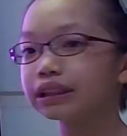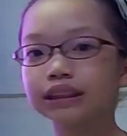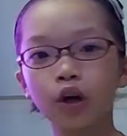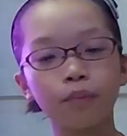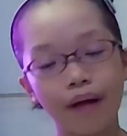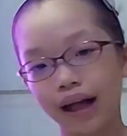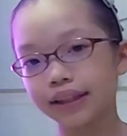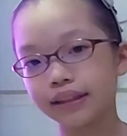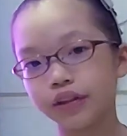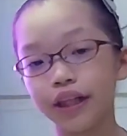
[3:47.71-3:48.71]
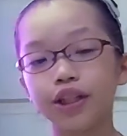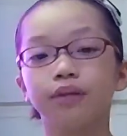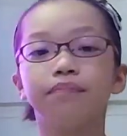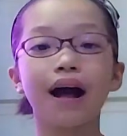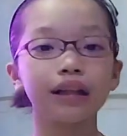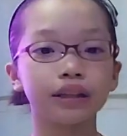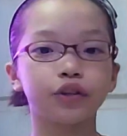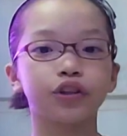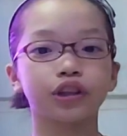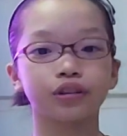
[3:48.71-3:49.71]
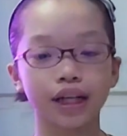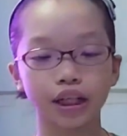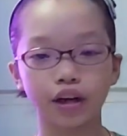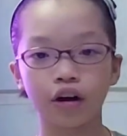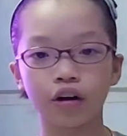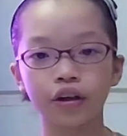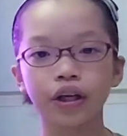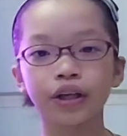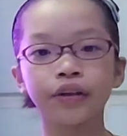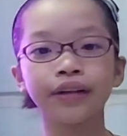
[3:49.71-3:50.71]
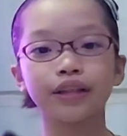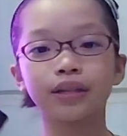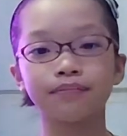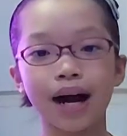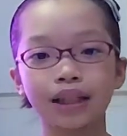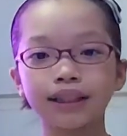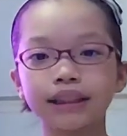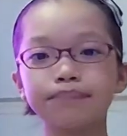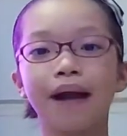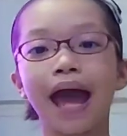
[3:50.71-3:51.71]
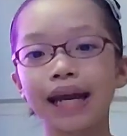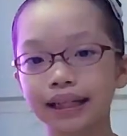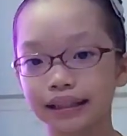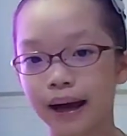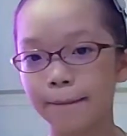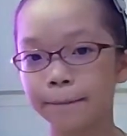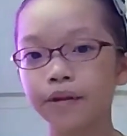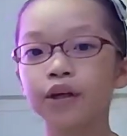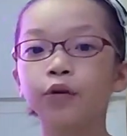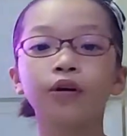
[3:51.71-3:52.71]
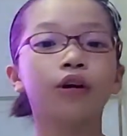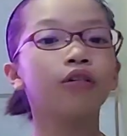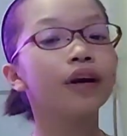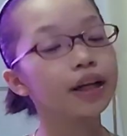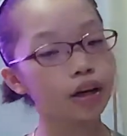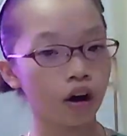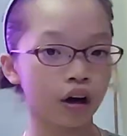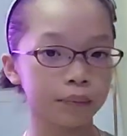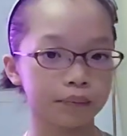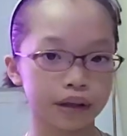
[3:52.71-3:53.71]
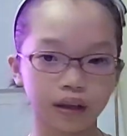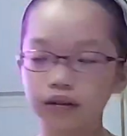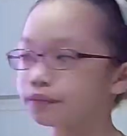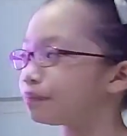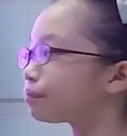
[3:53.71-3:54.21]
So balance. You need to balance your credit card. You need to balance paying them, your credit card bill.